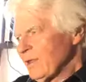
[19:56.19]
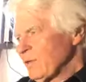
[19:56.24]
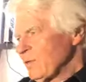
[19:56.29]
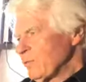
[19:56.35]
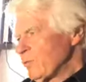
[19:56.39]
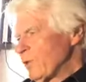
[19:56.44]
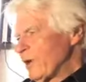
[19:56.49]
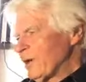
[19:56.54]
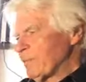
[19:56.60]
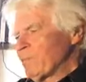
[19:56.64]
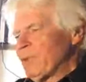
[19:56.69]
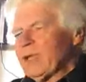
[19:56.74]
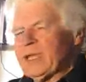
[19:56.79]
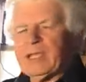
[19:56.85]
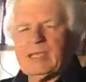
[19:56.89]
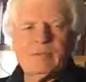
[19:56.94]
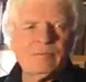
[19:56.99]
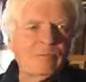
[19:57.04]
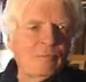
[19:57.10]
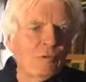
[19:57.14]
we're
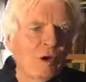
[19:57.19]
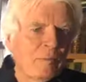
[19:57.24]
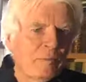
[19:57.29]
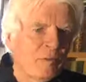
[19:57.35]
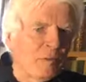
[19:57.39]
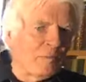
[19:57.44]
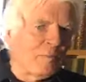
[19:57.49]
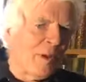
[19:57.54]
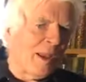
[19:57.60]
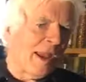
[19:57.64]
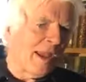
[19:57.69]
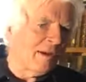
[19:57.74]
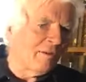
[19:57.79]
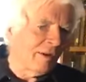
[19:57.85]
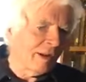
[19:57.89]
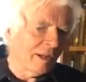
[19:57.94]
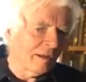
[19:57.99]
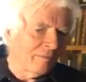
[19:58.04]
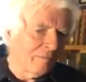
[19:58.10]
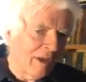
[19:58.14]

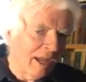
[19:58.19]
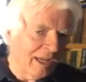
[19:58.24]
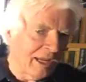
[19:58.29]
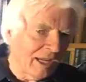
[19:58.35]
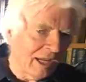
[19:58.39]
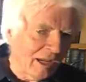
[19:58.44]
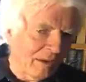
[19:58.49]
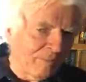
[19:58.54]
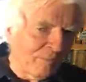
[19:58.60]
preparing and making a